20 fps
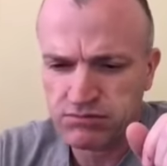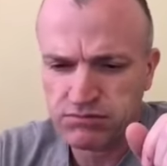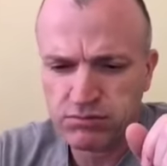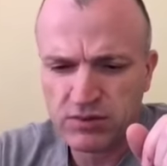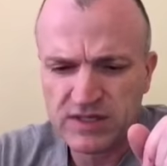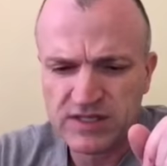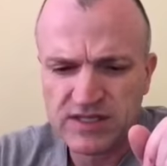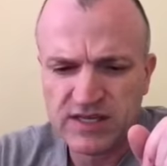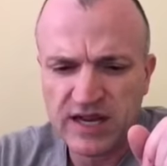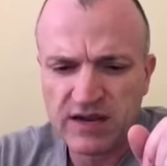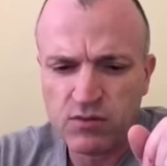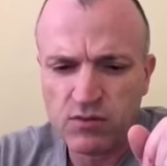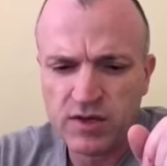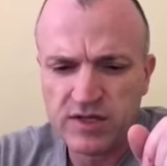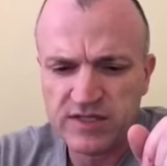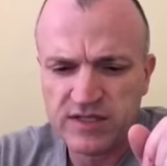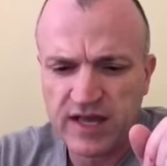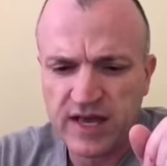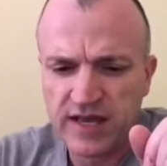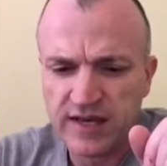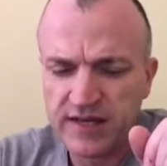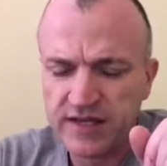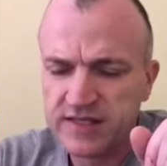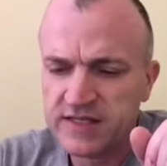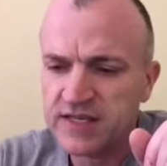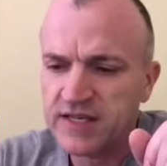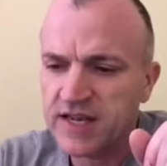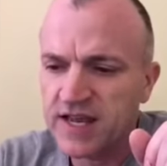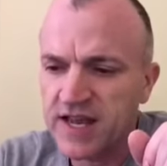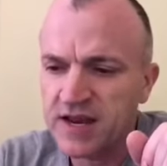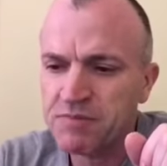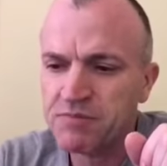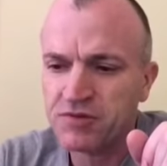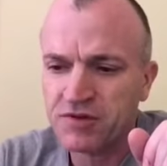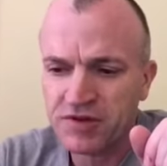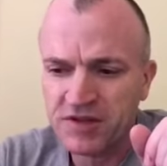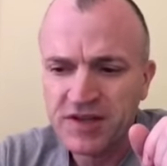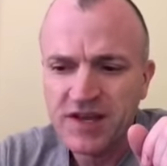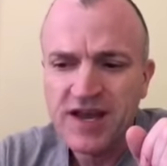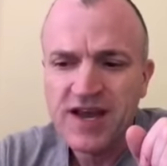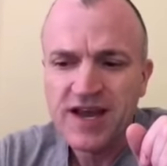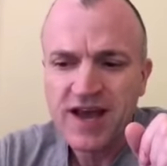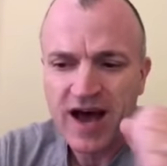What date was that? It's in April.